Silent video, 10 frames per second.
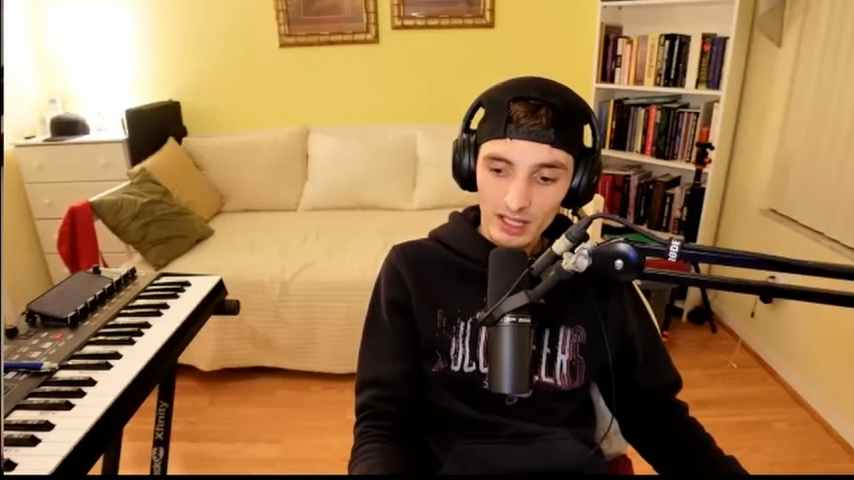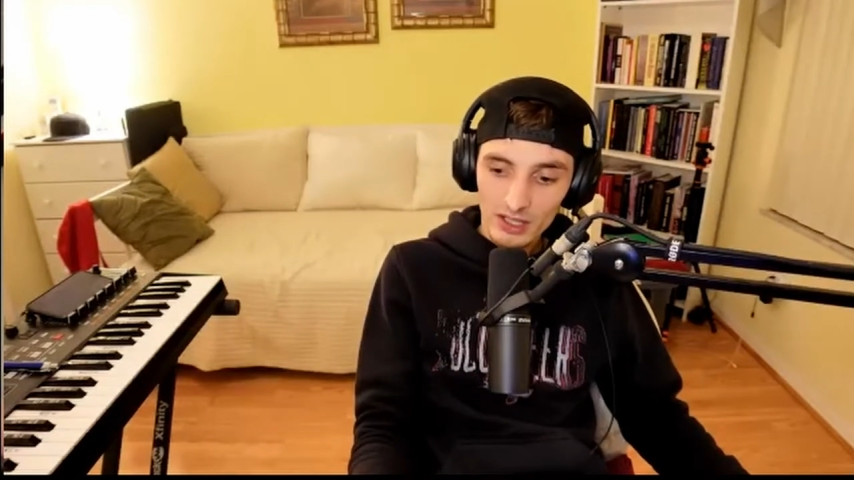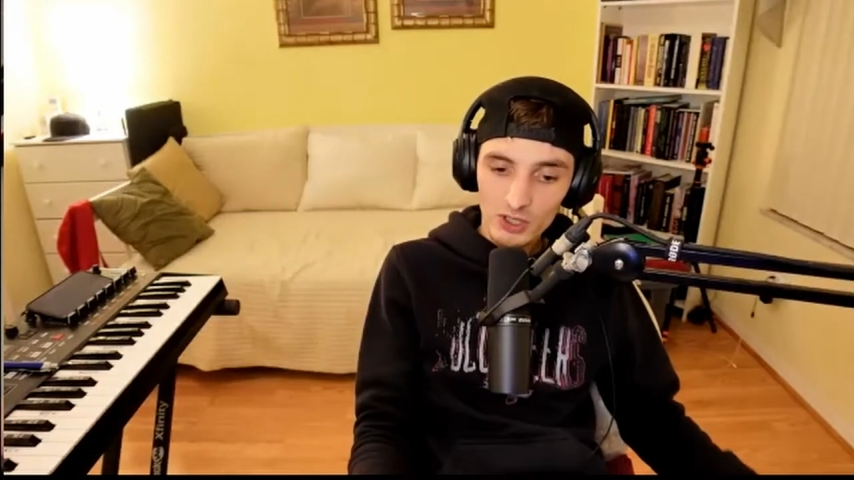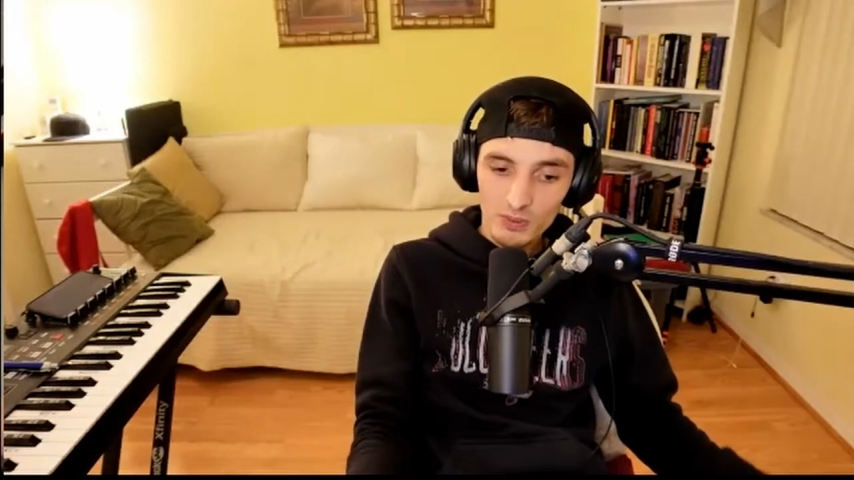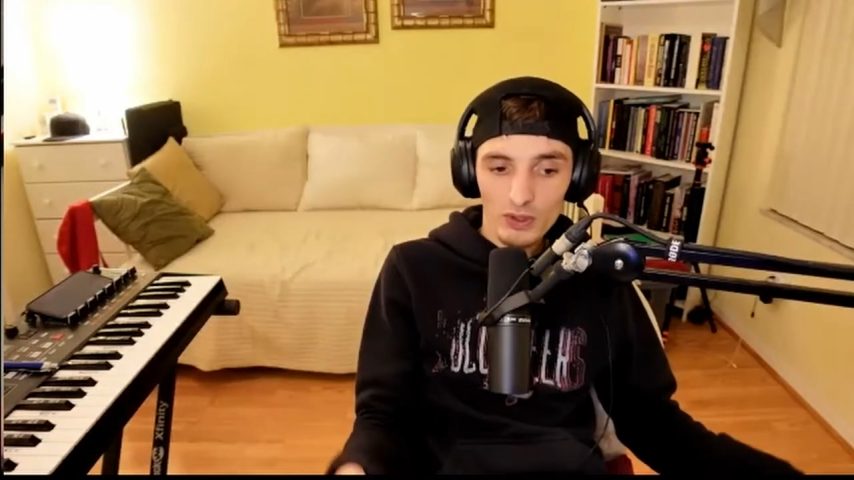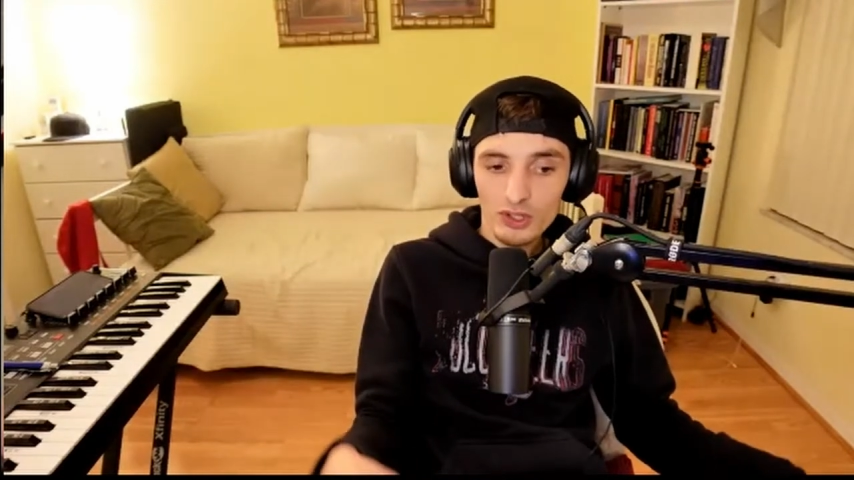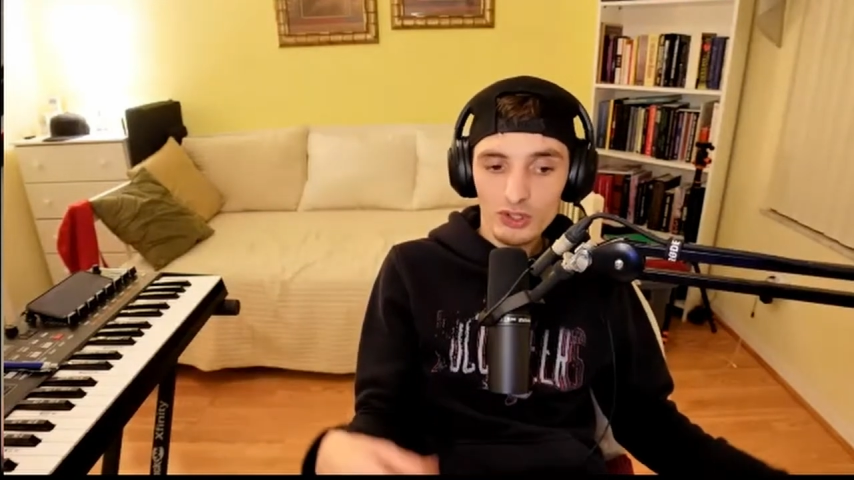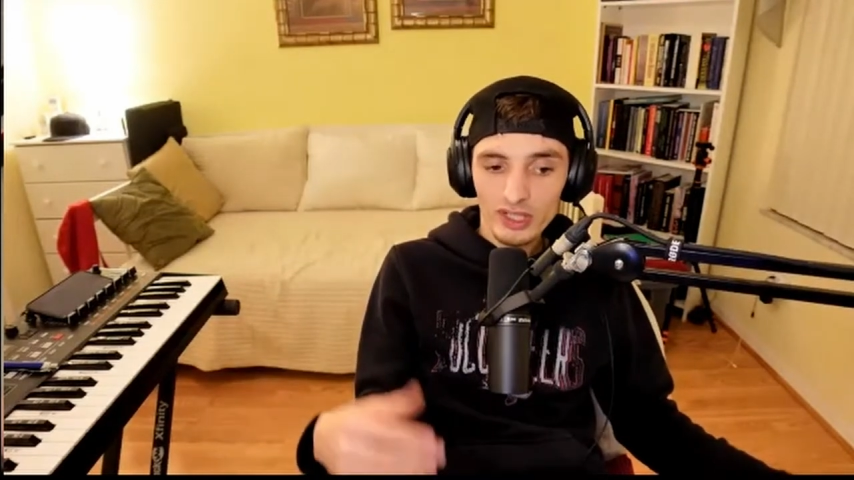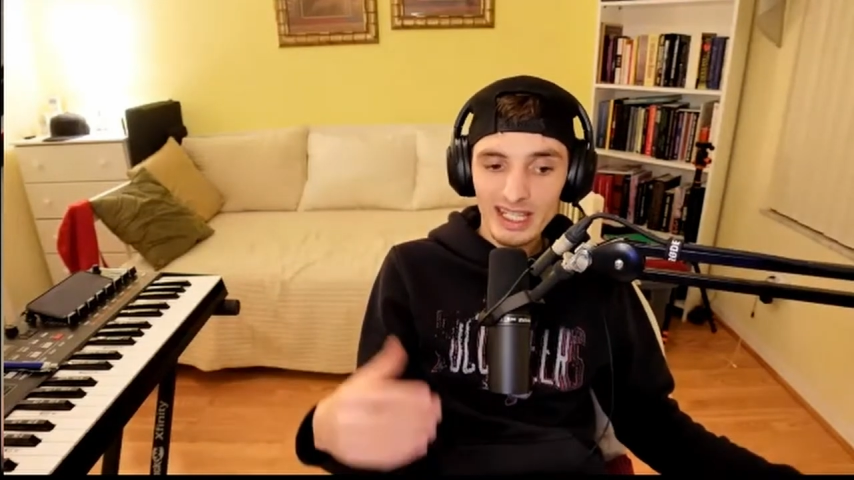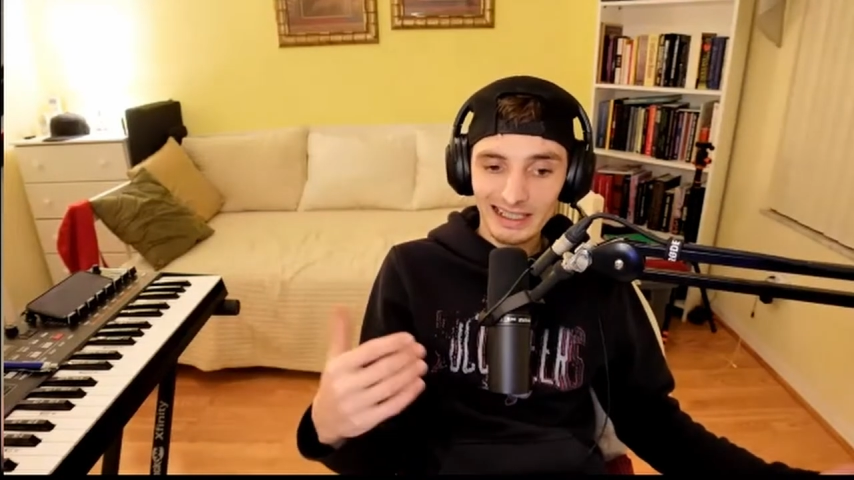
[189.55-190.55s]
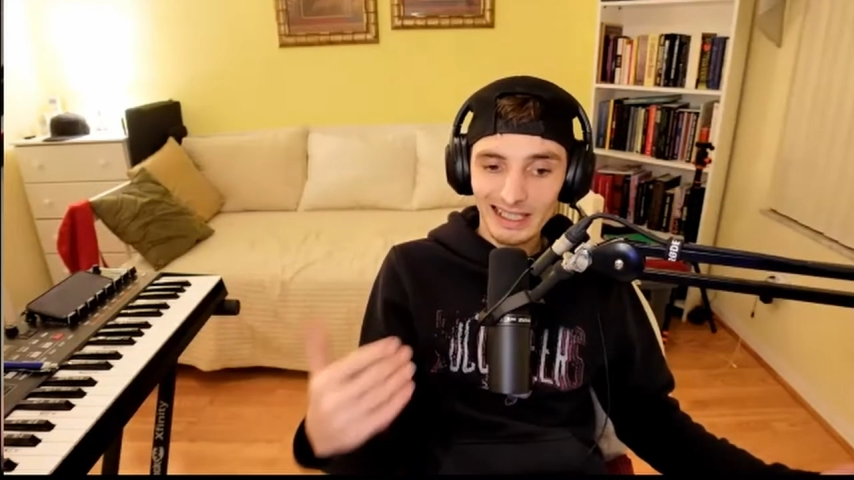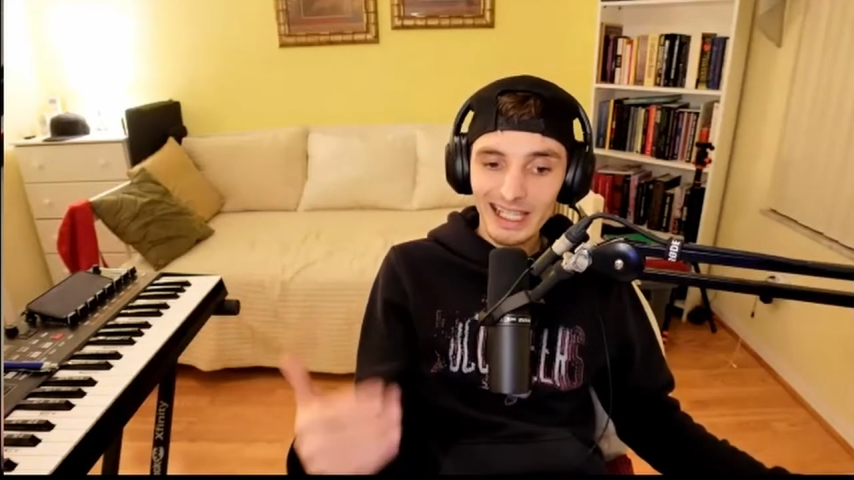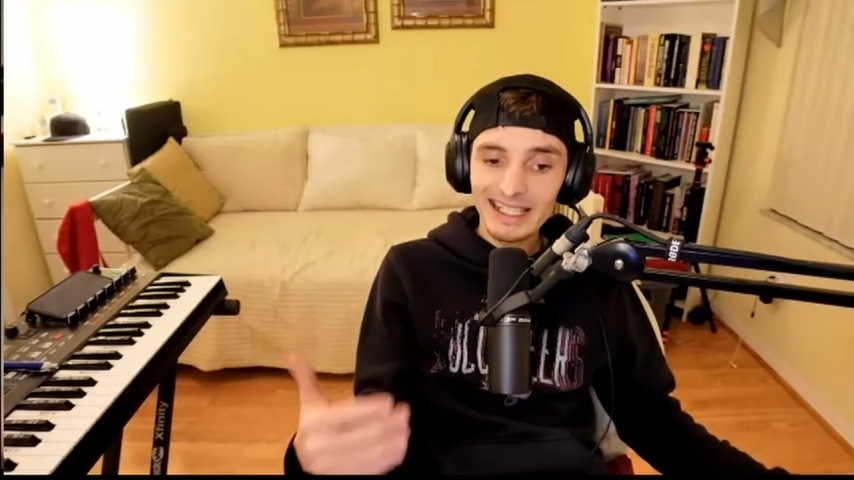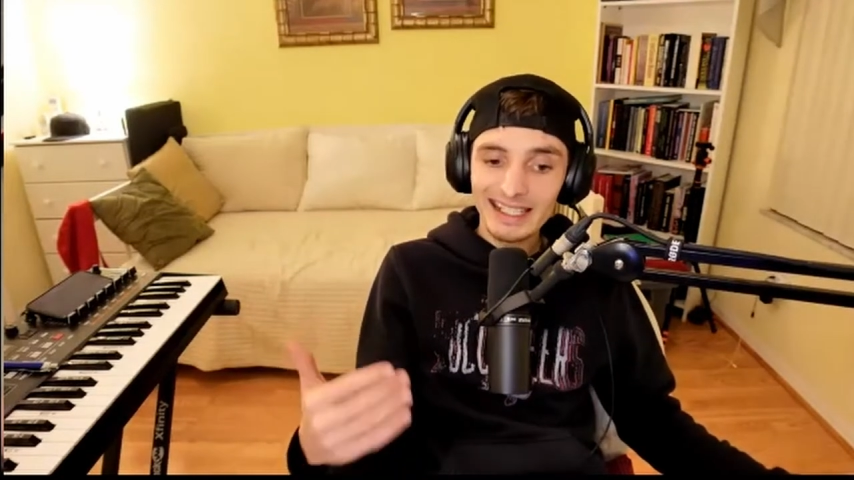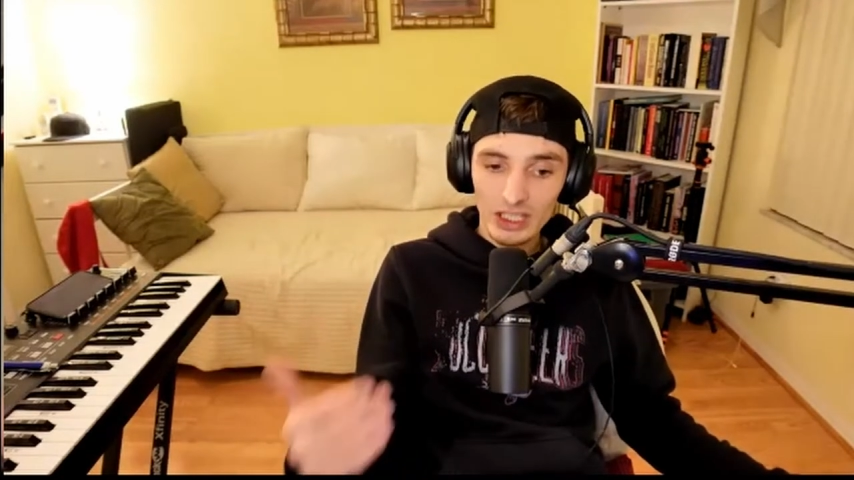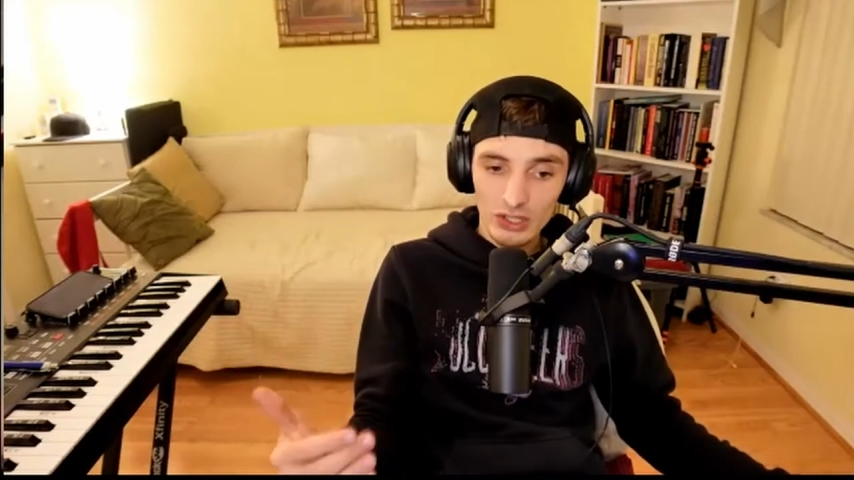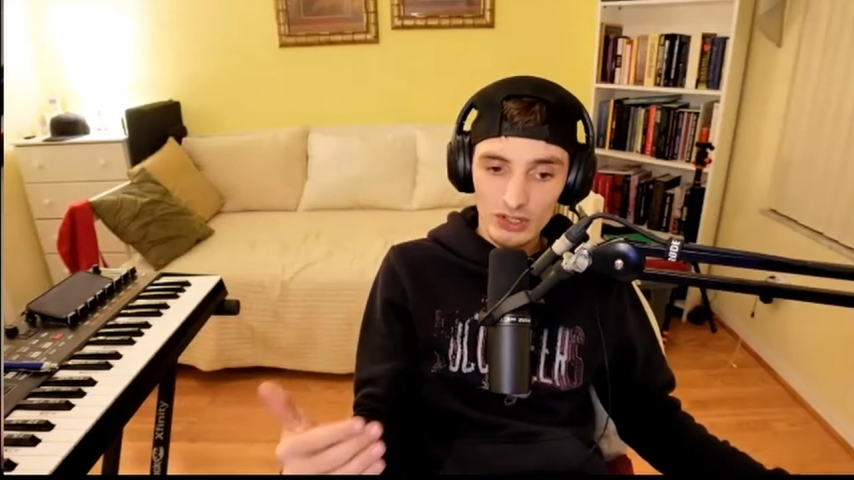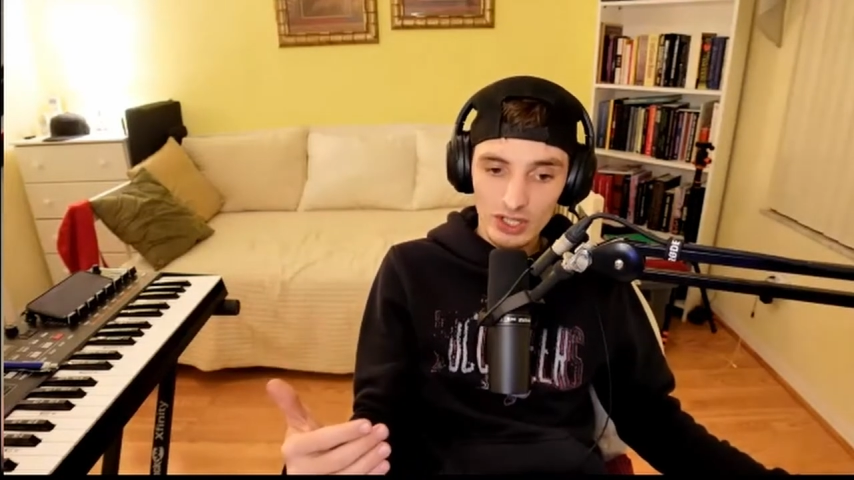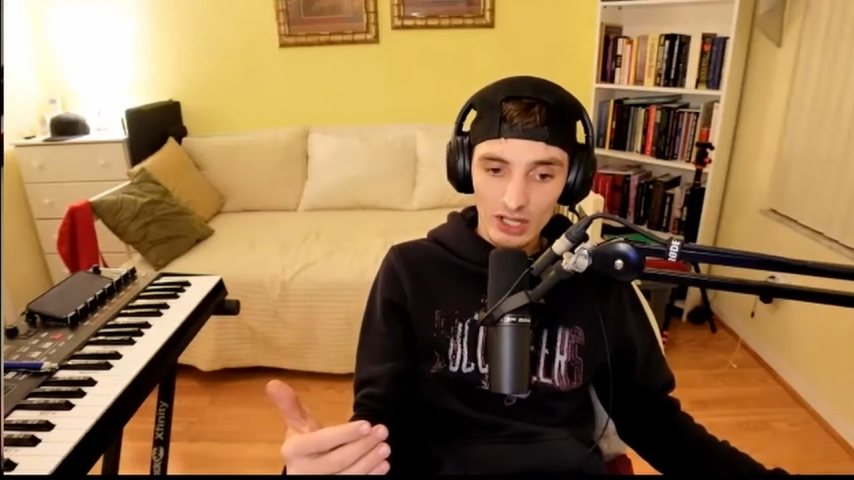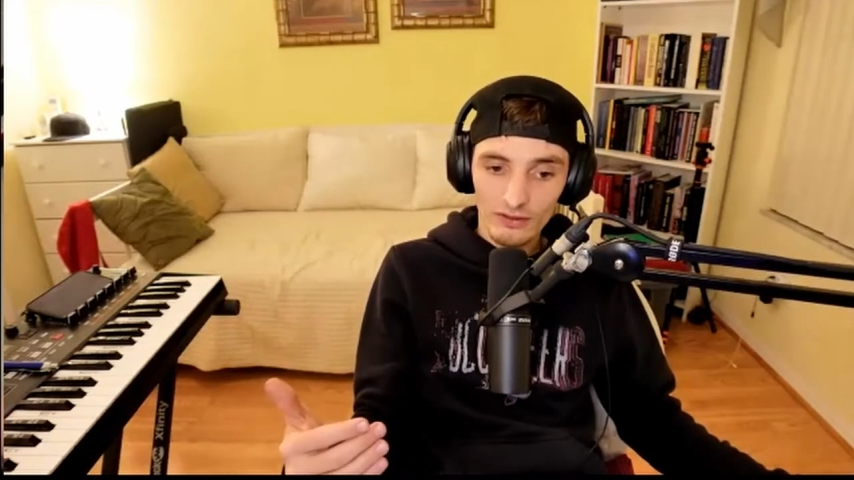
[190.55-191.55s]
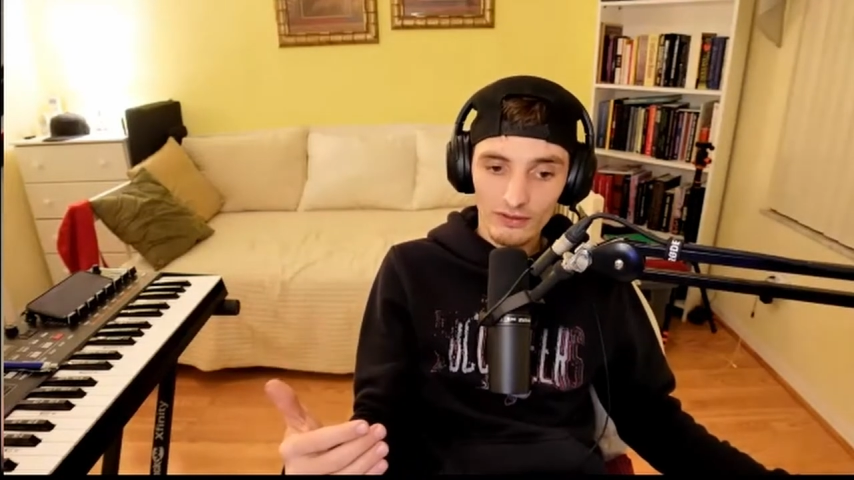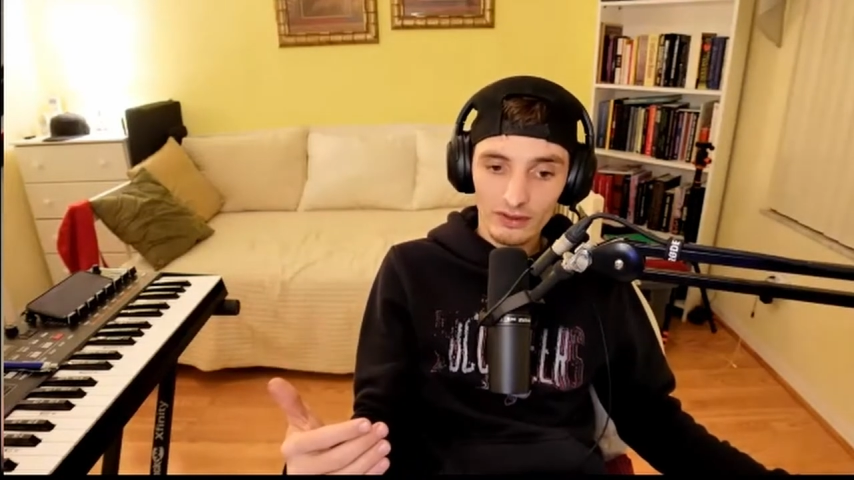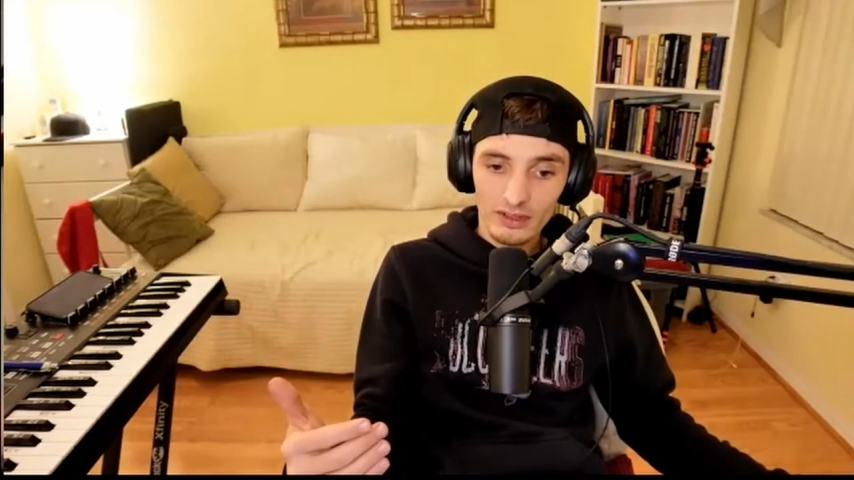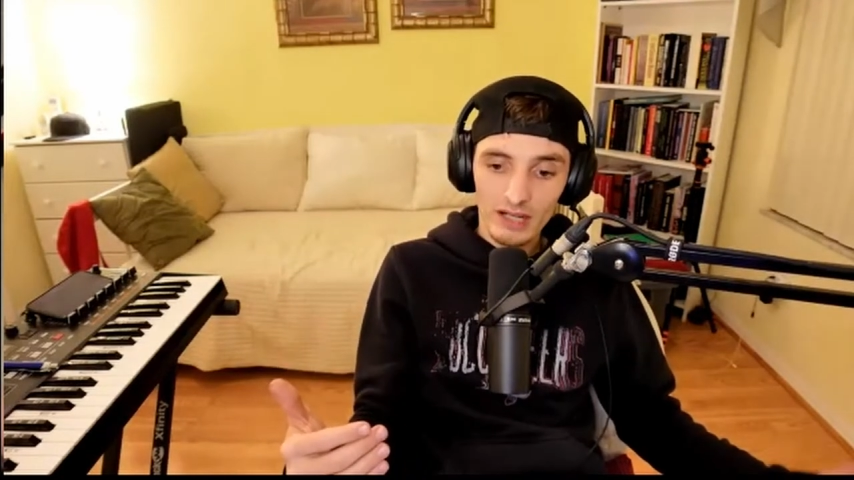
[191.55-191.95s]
spiritually enlightening yourself